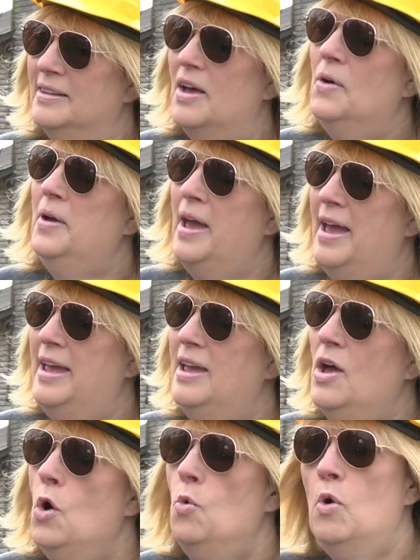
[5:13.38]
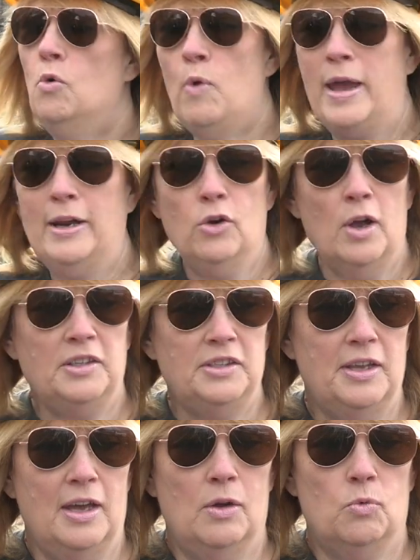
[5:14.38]
Okay. Well, right across
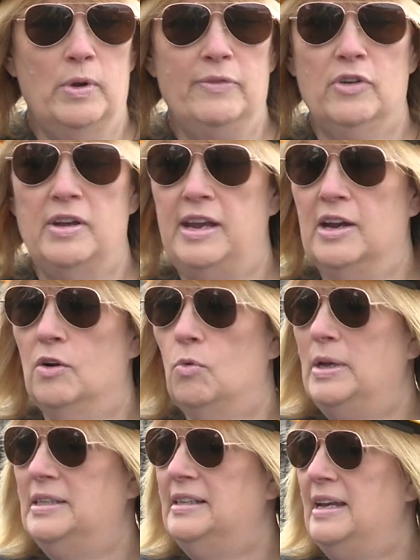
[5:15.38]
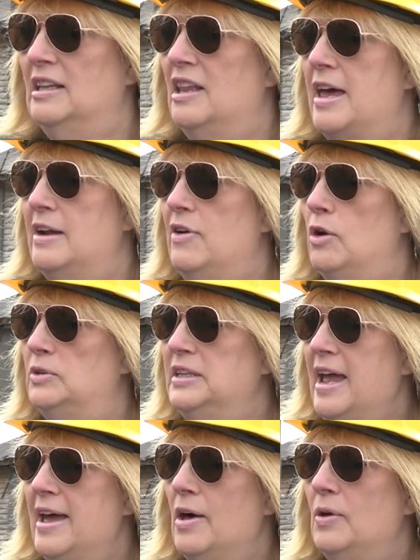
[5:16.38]
the river here, we see a lot of
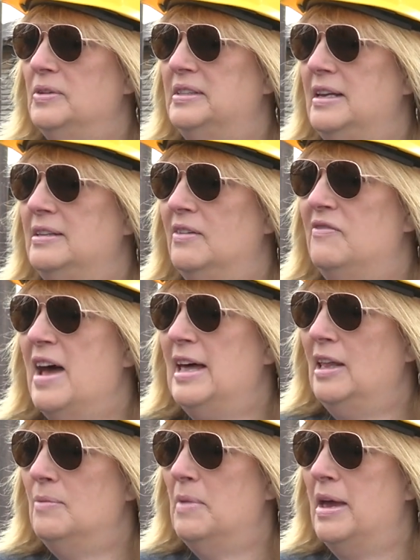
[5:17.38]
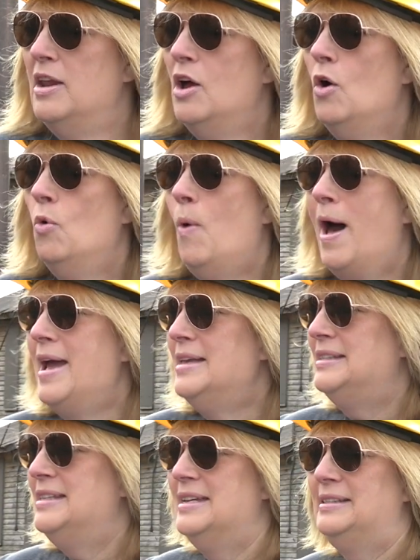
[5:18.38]
hotels and development. Why
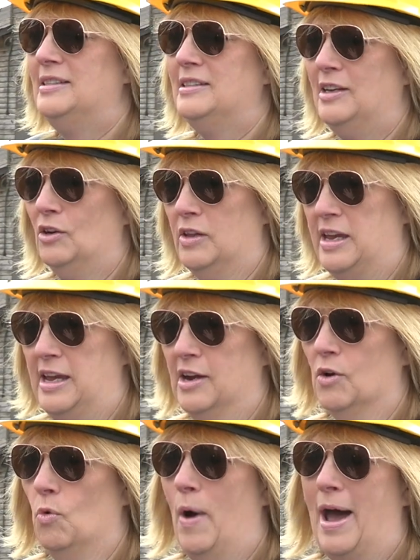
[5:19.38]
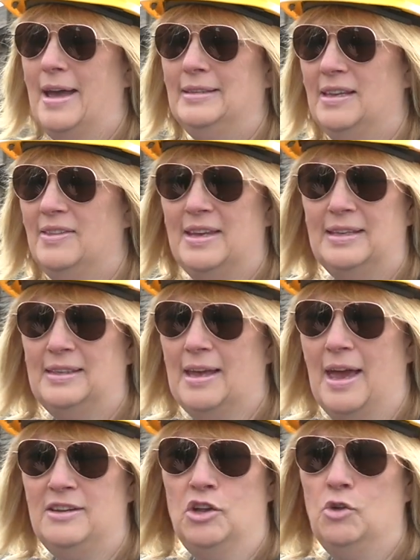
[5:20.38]
is this still here? Why isn't this
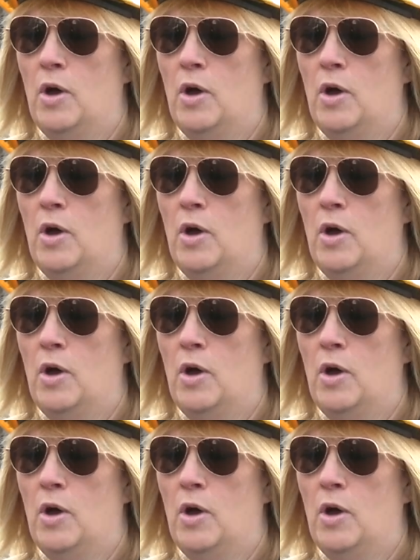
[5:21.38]
a new